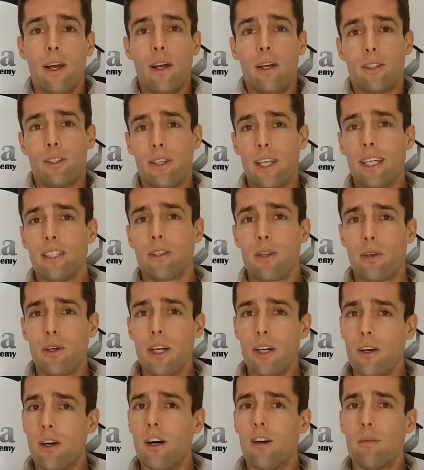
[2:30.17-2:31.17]
So that's
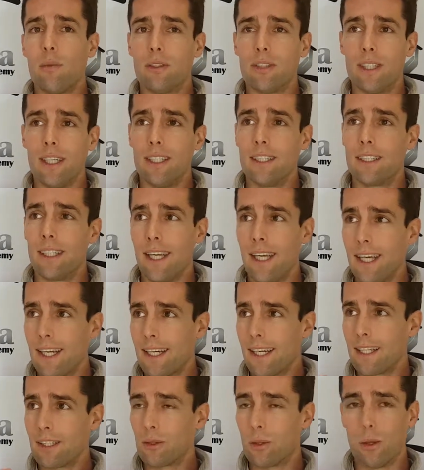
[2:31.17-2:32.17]
3.5%
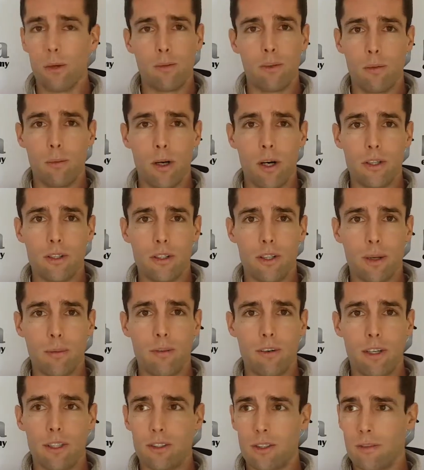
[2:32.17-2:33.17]
haircut off your margin up
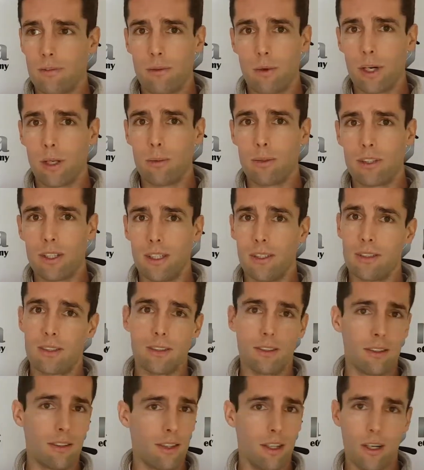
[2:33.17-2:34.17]
front. So 40%,
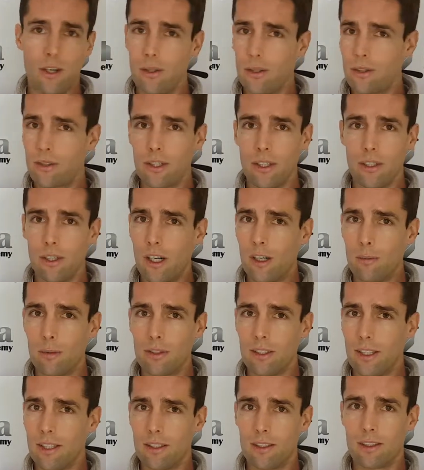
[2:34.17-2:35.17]
you lose
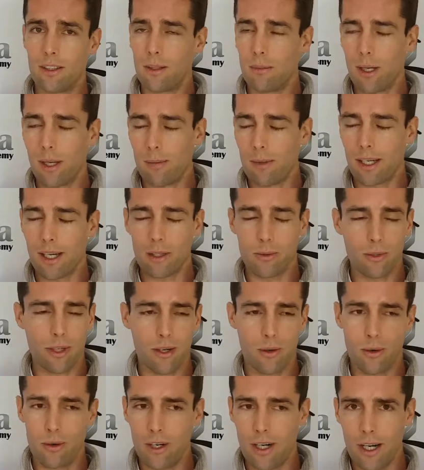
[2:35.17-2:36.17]
3.5% to the payment gateway
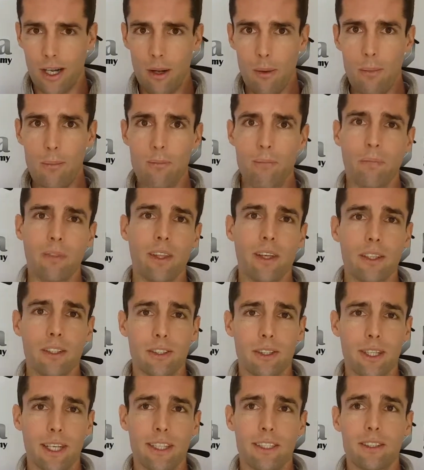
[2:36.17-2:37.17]
already.
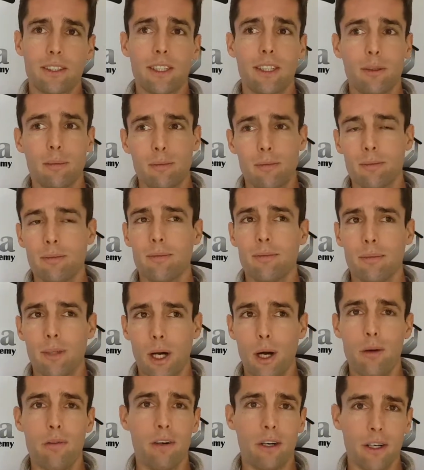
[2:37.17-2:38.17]
So that's
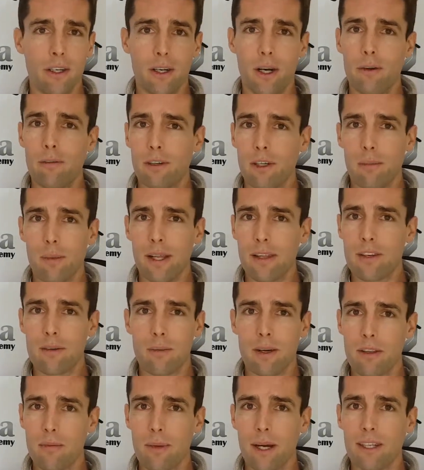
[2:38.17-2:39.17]
over a
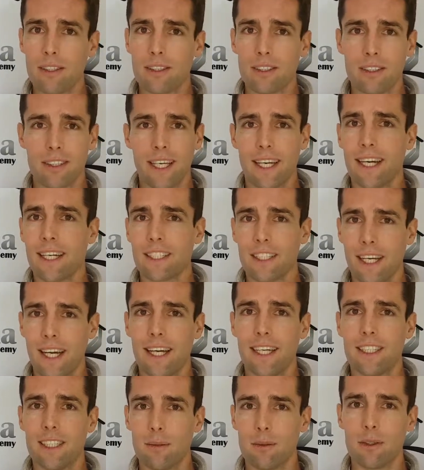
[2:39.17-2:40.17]
month-to-month basis, that actually
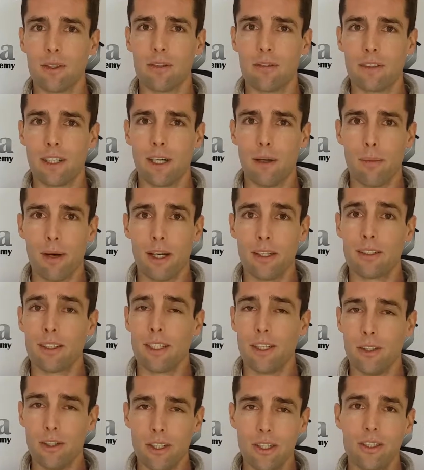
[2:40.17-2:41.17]
adds up to a fair amount,
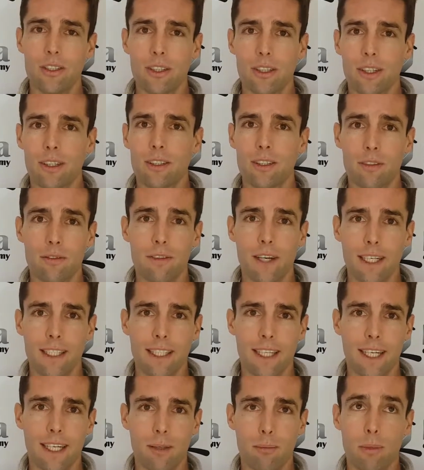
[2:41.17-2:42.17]
and you need to factor
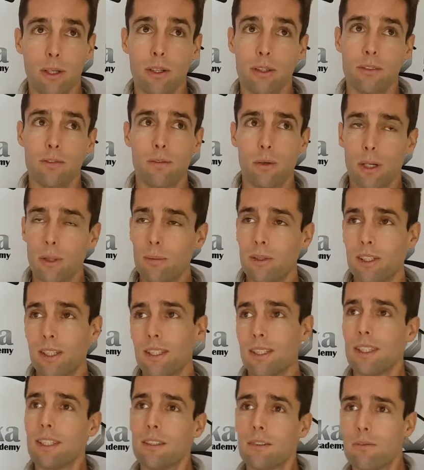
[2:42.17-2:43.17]
that in because
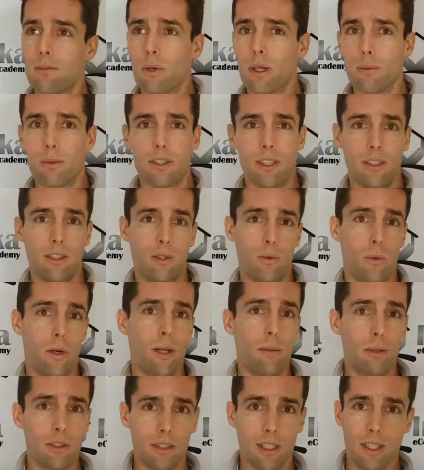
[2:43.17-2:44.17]
40% isn't 40%,
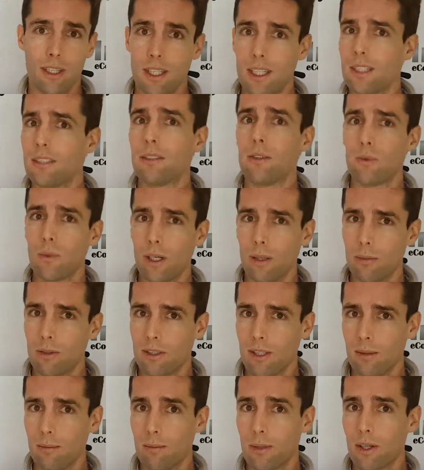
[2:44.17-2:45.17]
20% isn't
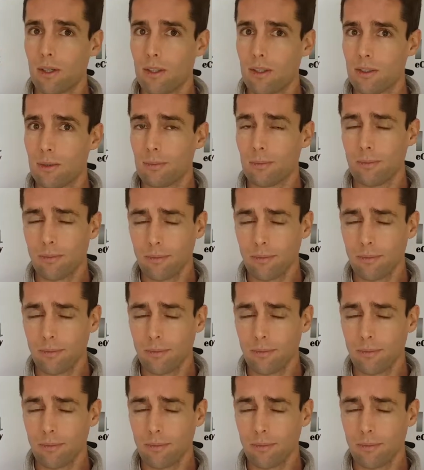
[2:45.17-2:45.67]
20% because